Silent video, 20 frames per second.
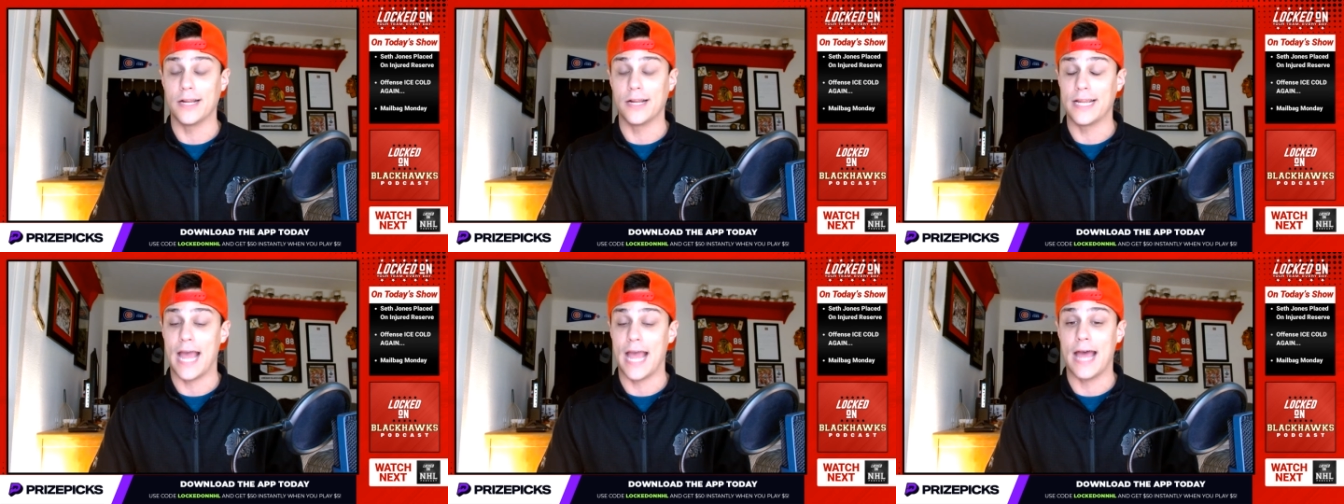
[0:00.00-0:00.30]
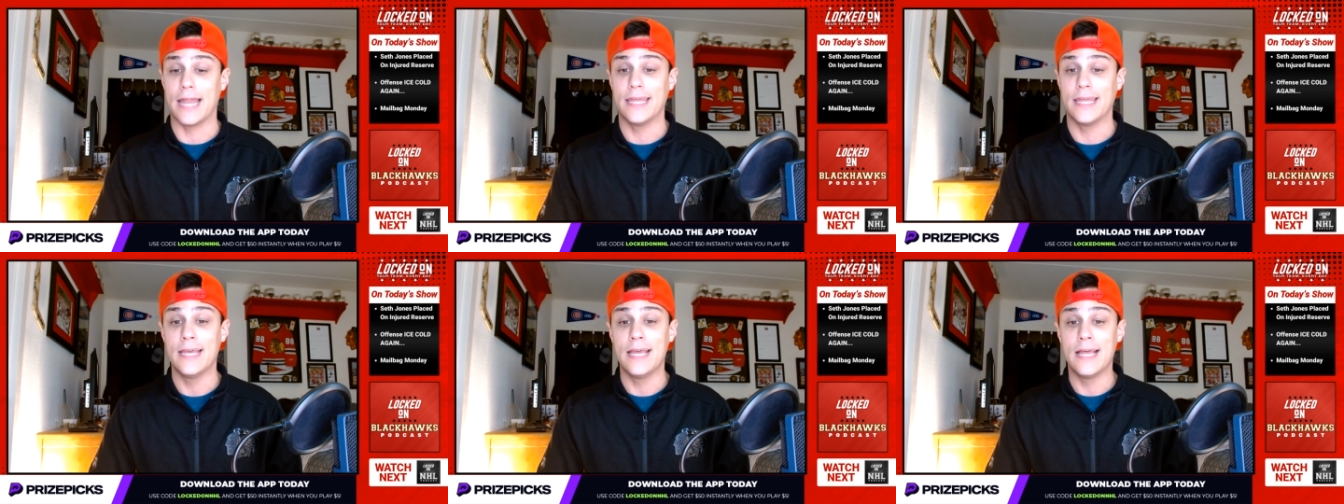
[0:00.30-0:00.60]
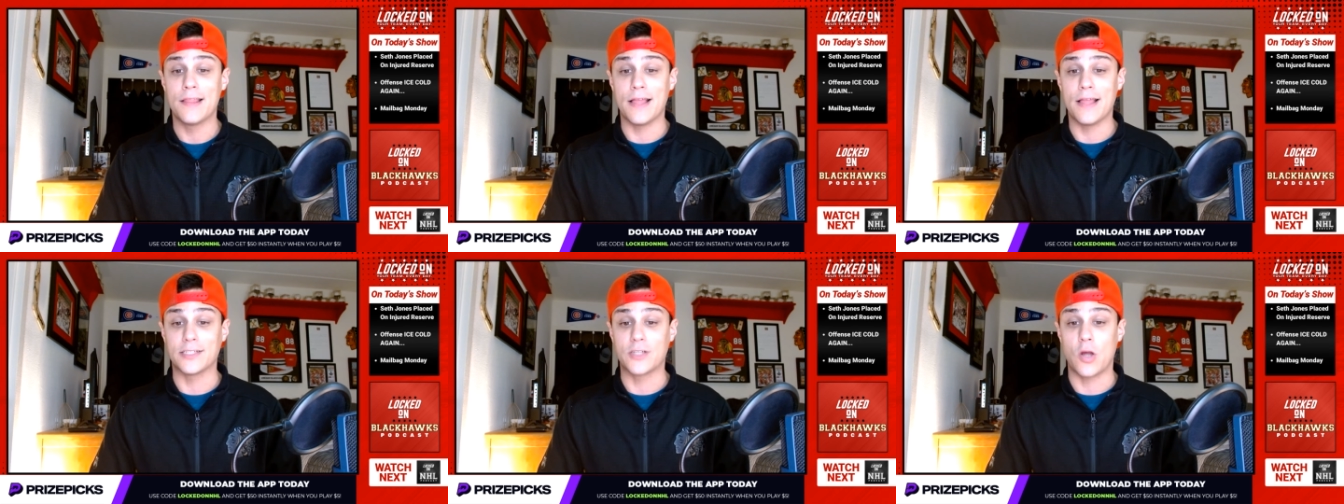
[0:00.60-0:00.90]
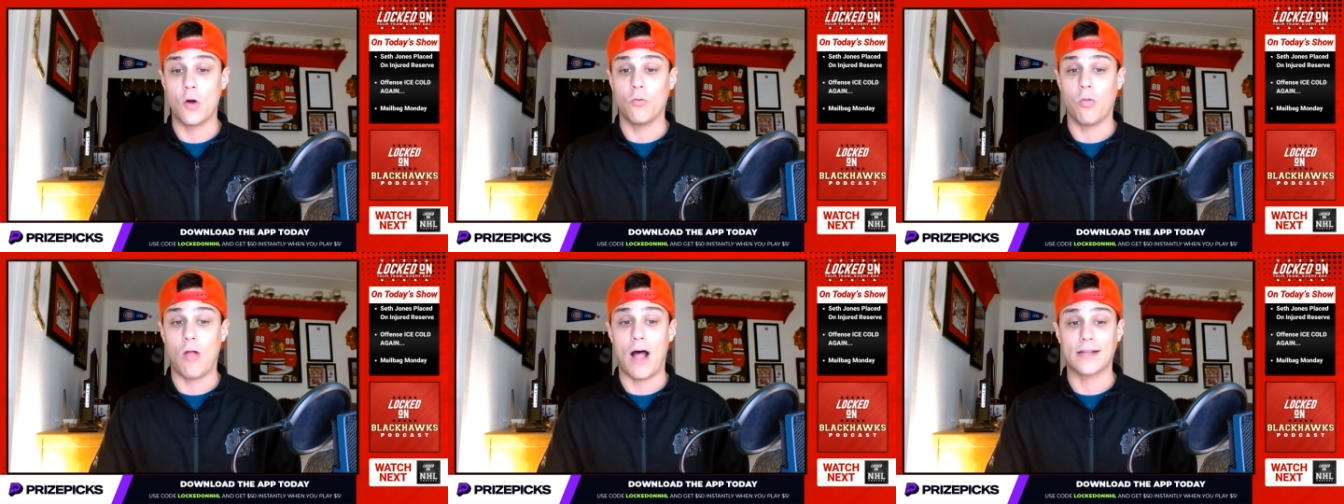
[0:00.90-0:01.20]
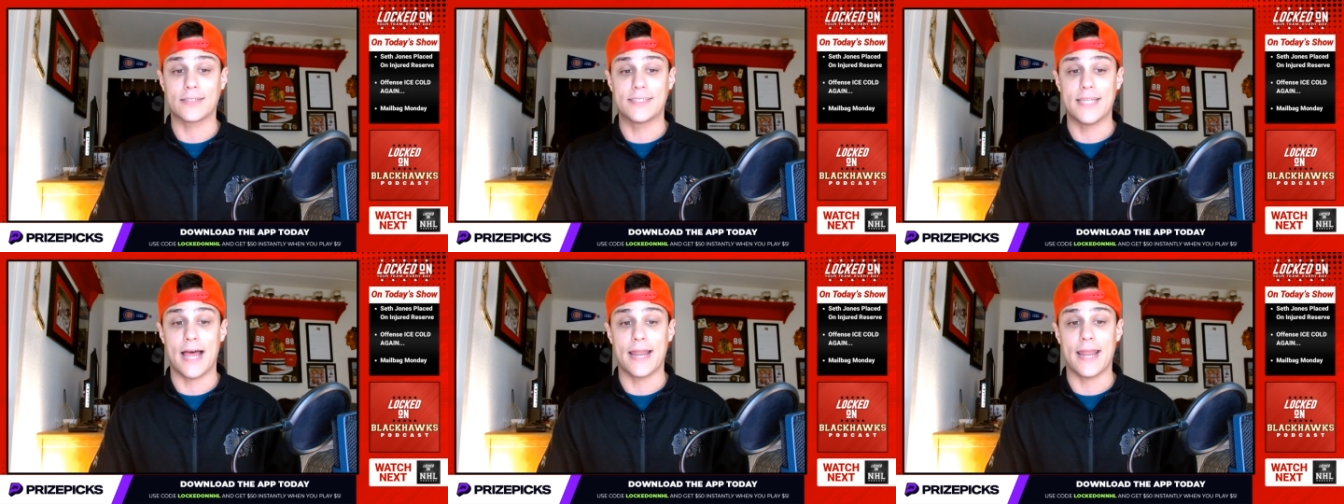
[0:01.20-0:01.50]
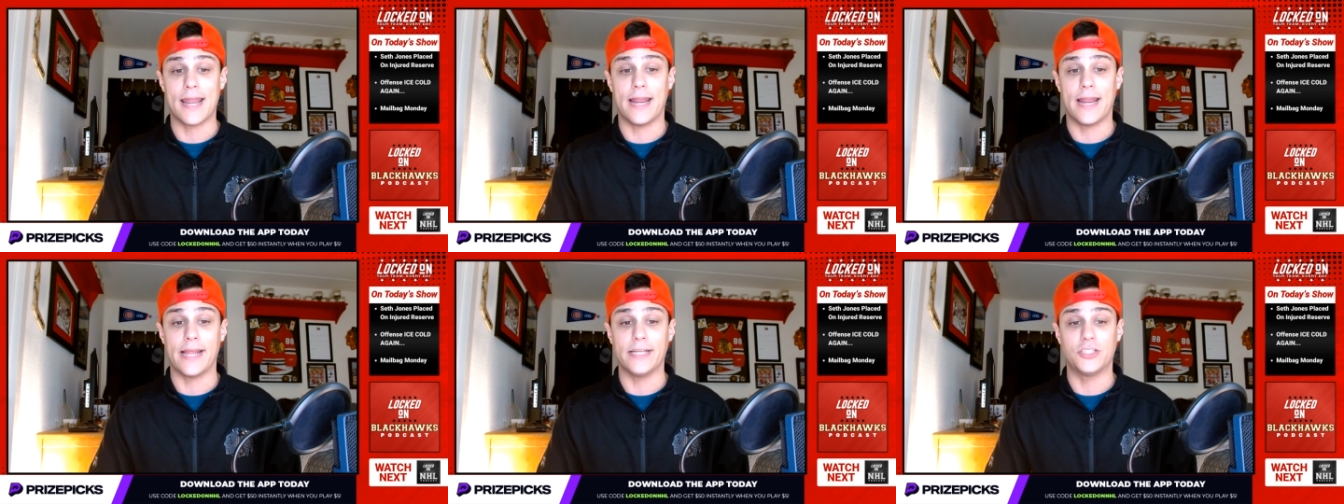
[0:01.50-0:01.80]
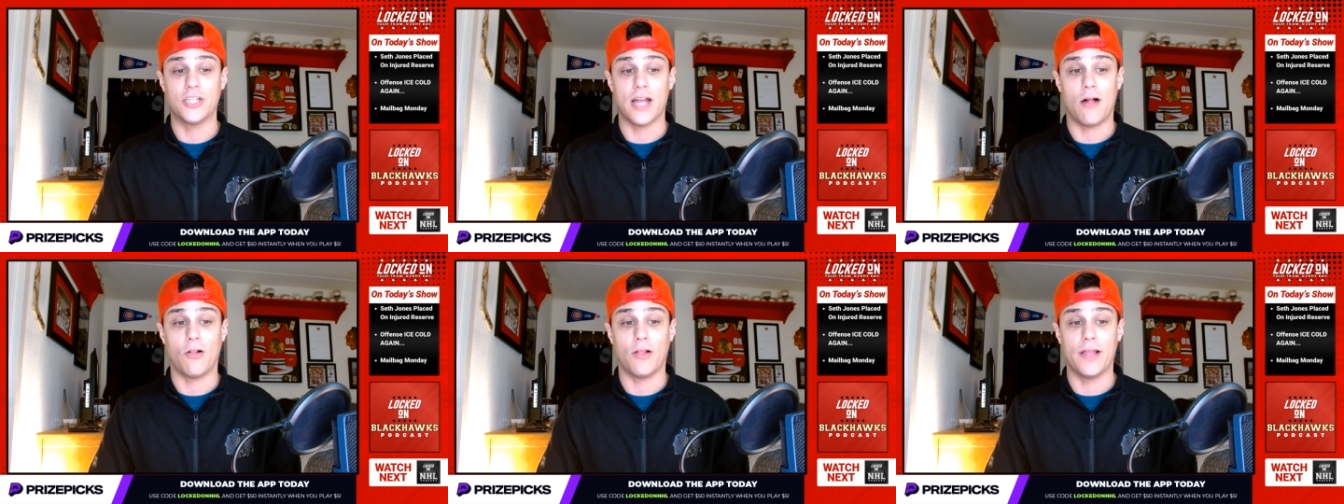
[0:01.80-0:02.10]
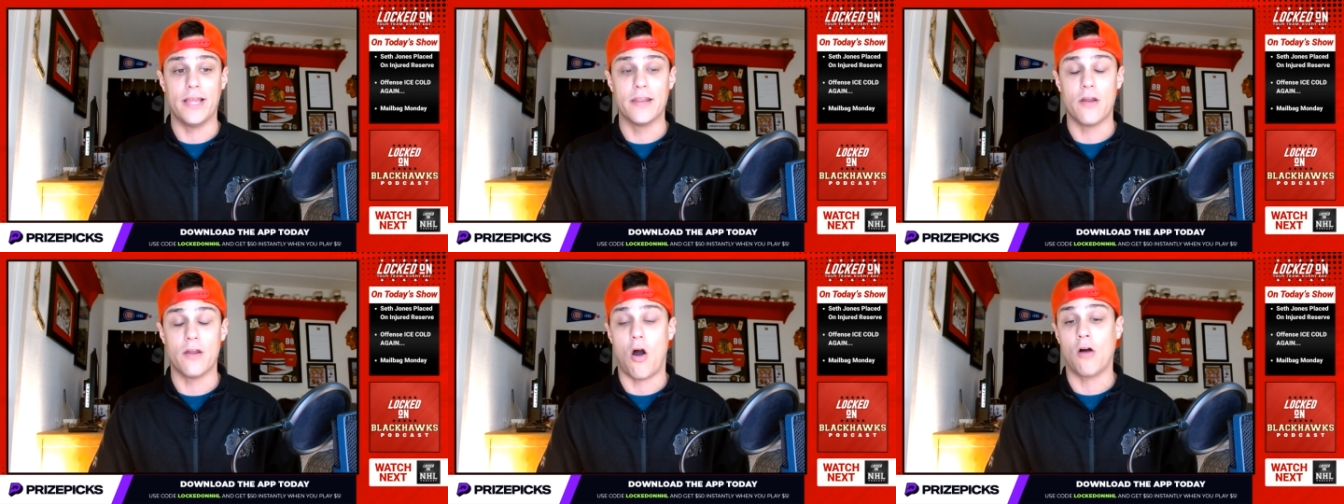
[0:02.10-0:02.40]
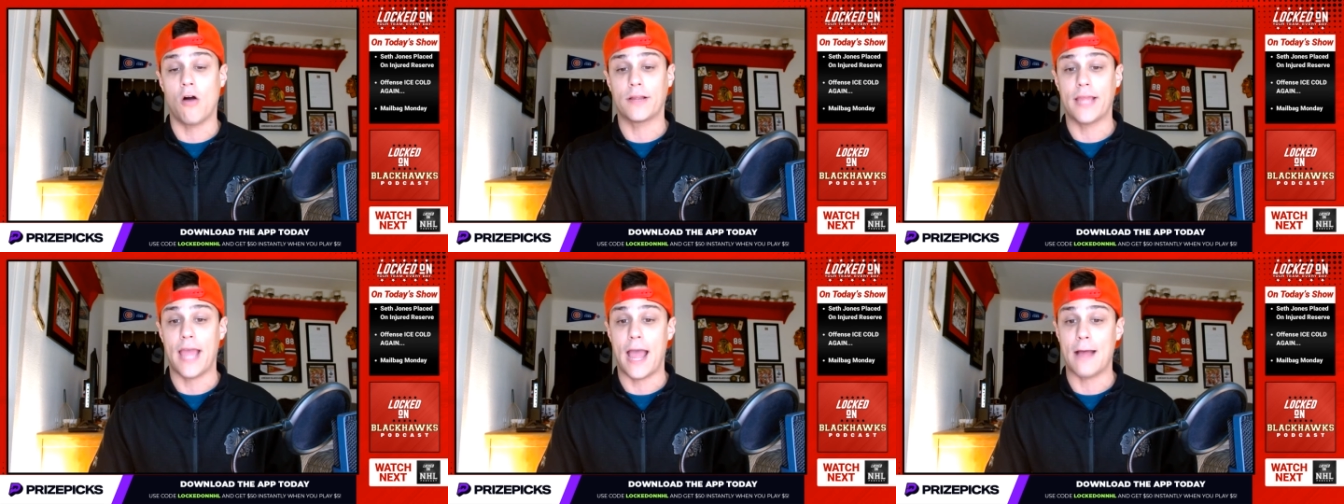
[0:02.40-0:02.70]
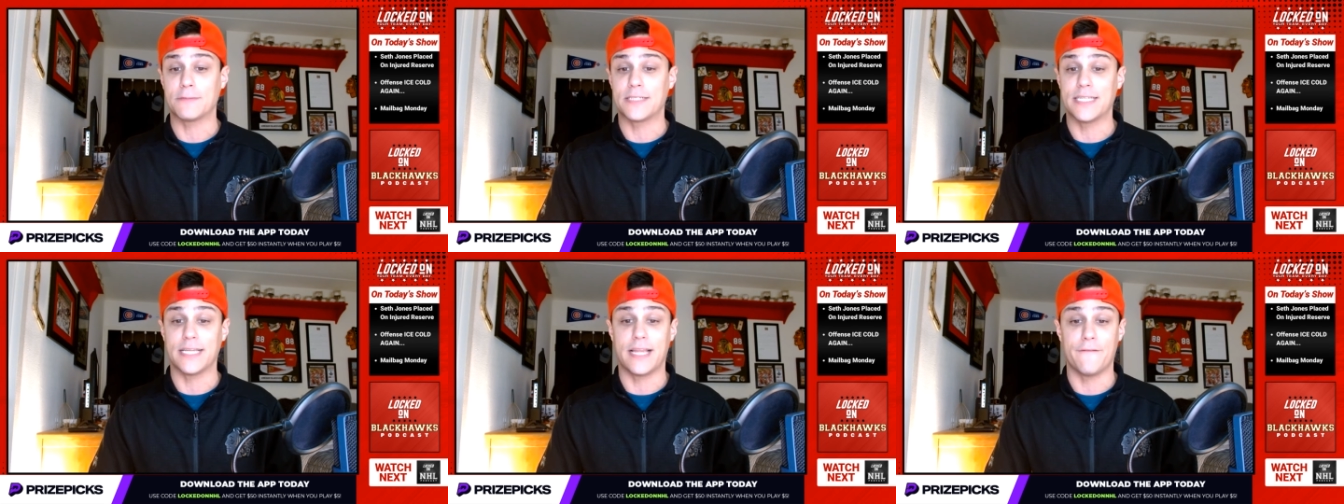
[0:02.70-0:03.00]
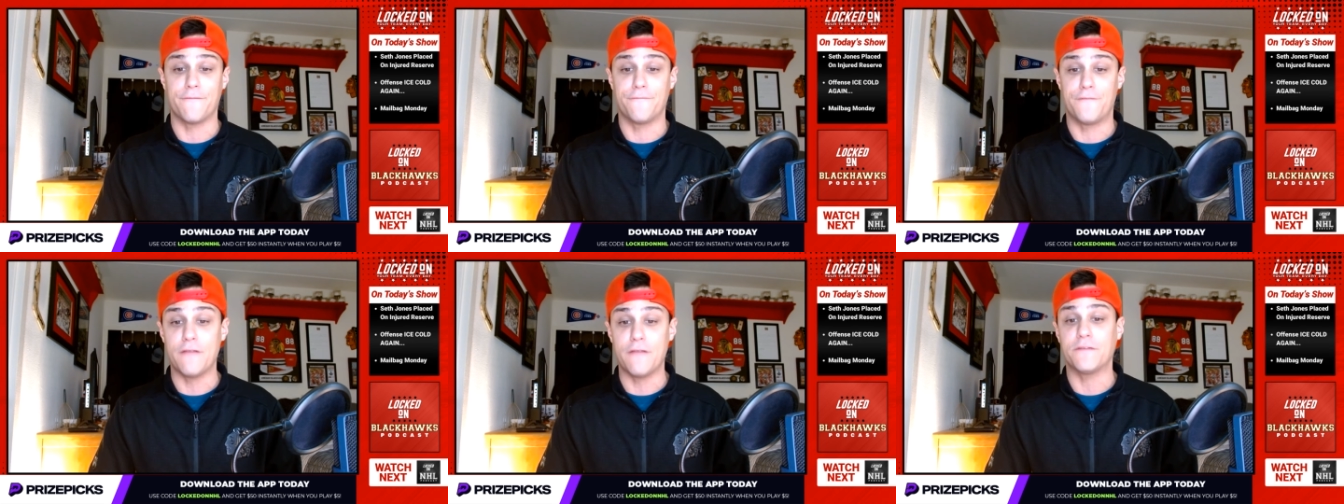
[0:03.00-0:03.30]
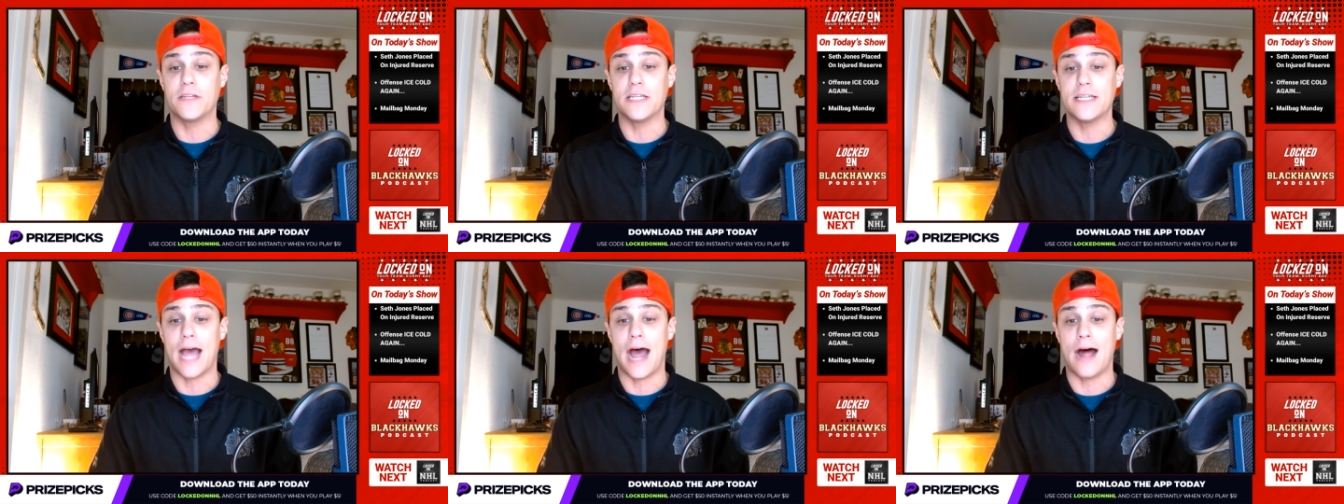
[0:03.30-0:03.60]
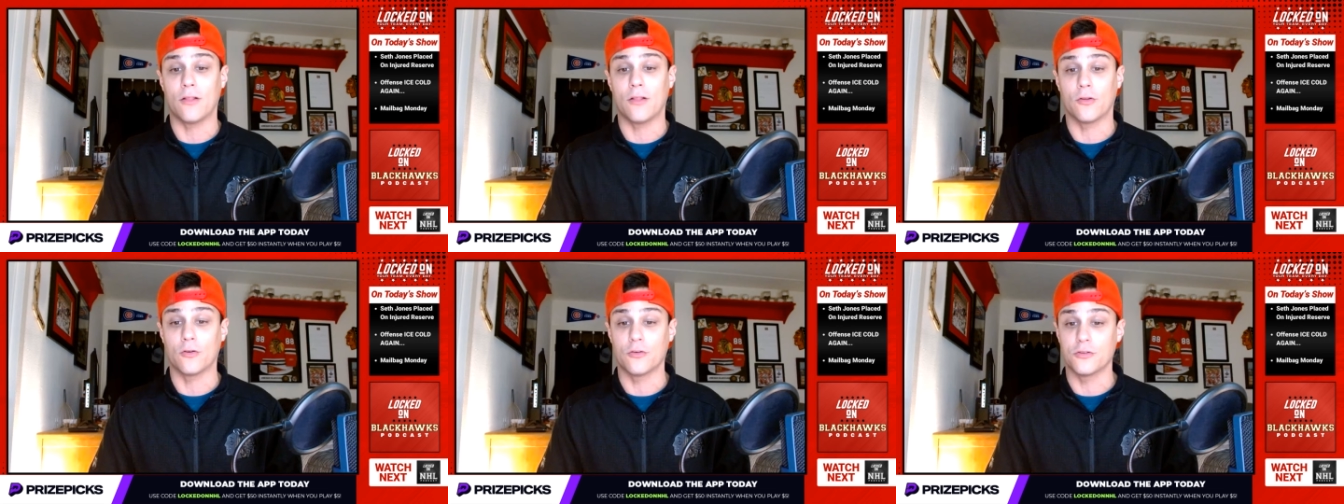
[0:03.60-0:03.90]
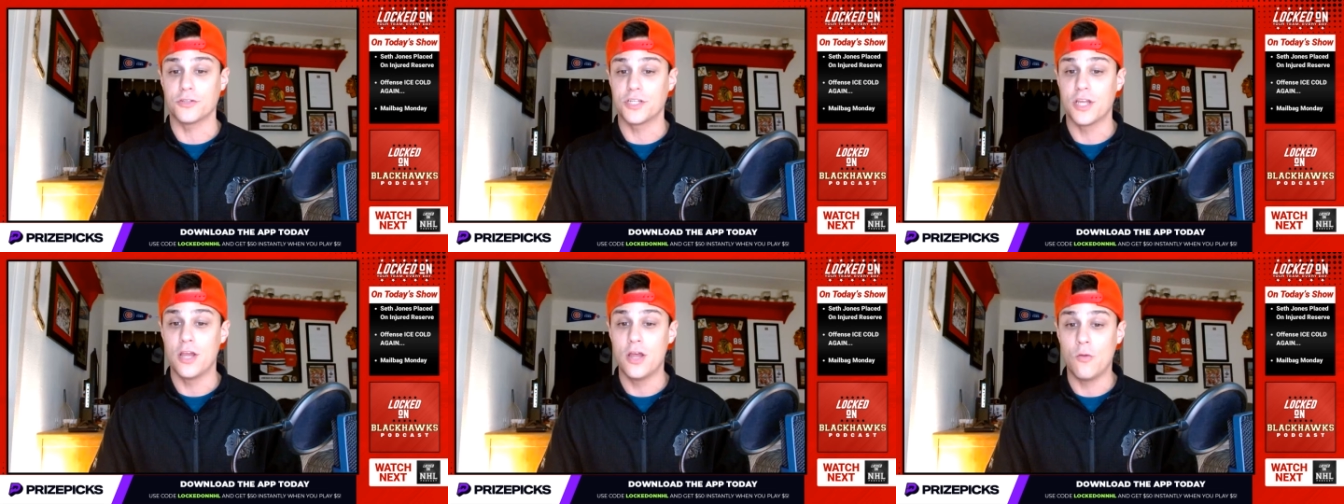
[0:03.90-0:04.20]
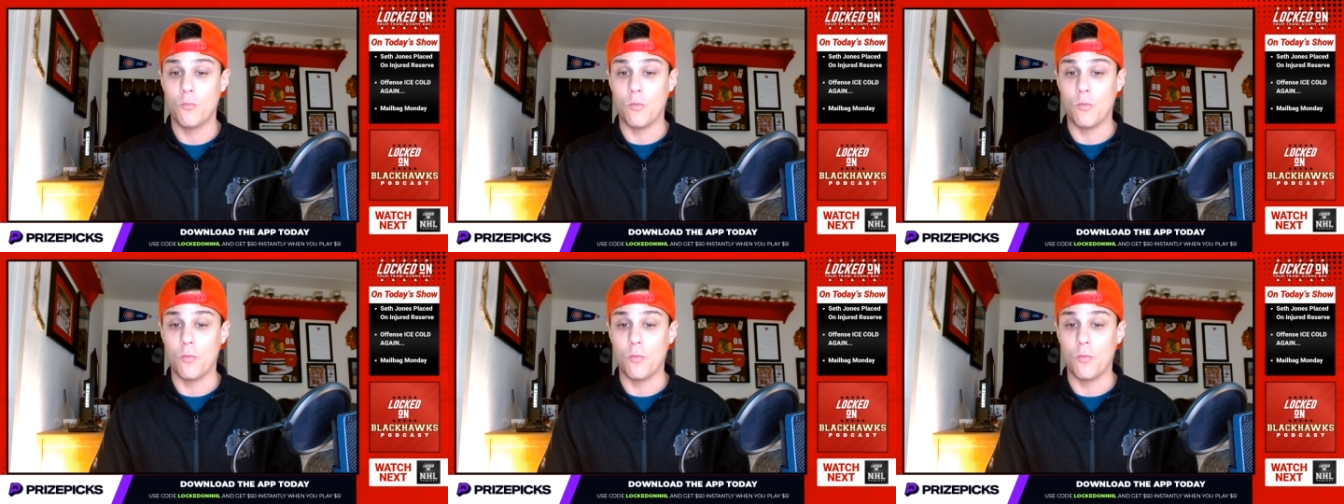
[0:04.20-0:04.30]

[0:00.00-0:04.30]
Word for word: Again, that's code Lockdown NHL in all caps to get $50